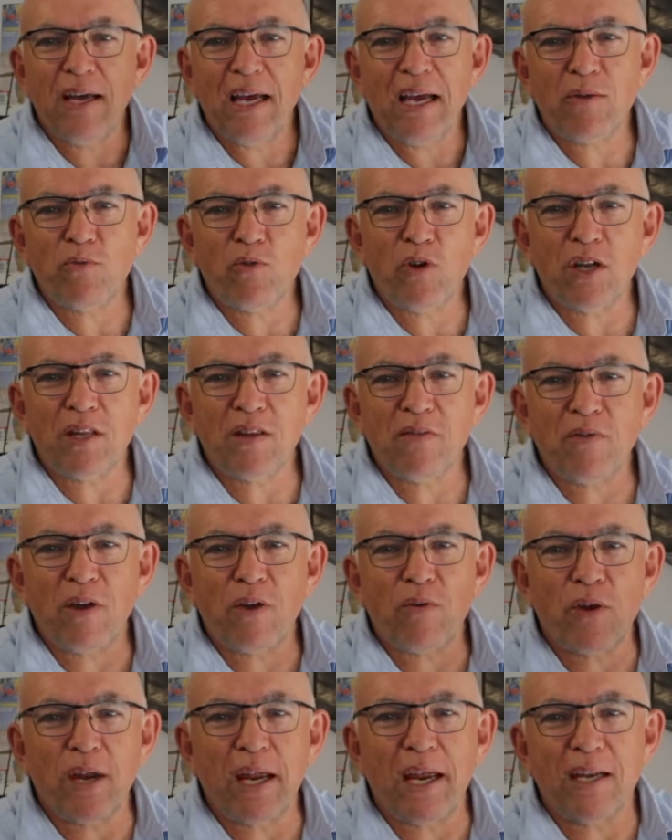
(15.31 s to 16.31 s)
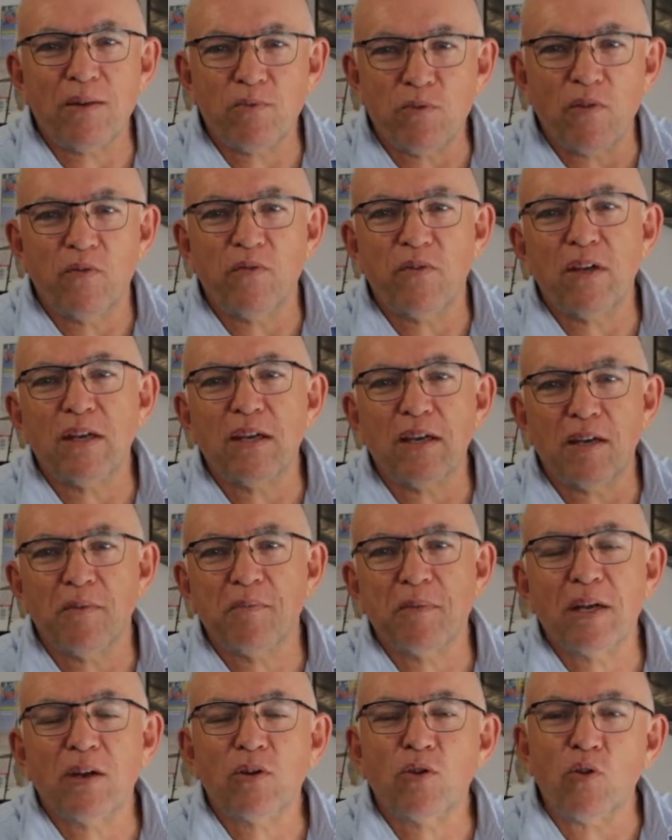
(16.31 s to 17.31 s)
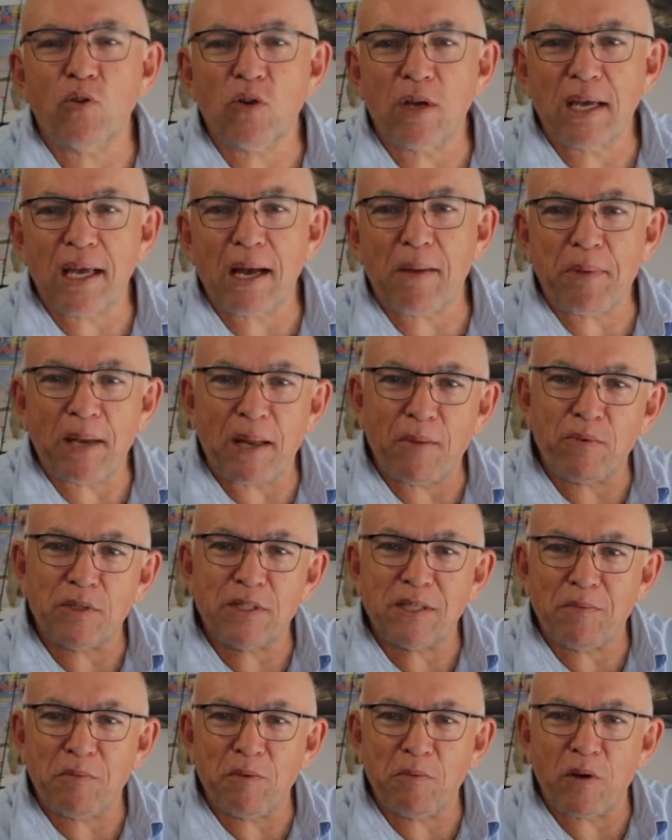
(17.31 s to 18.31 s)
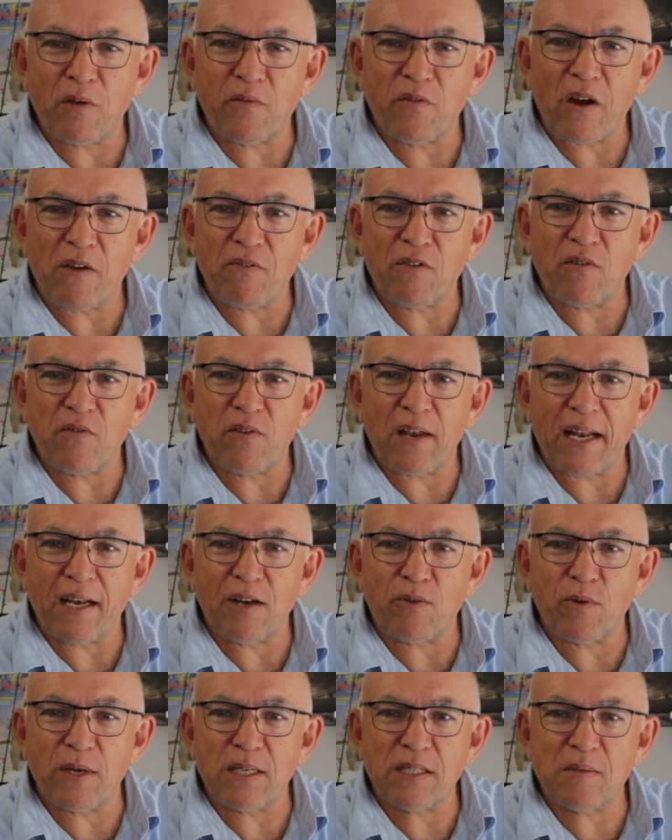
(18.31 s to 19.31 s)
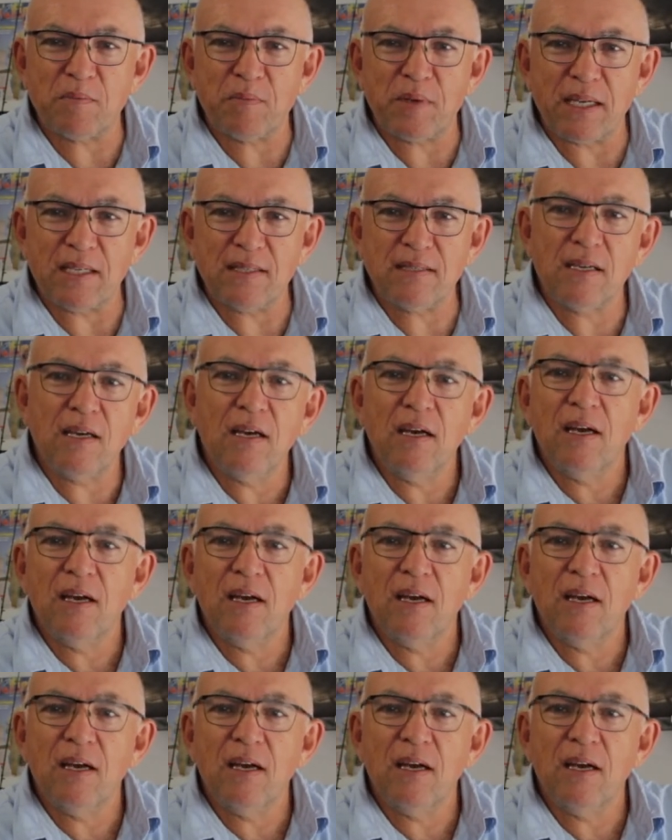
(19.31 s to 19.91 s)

And right at the very end, we'll fillet them and cook a couple up with some of my favourite flathead recipes.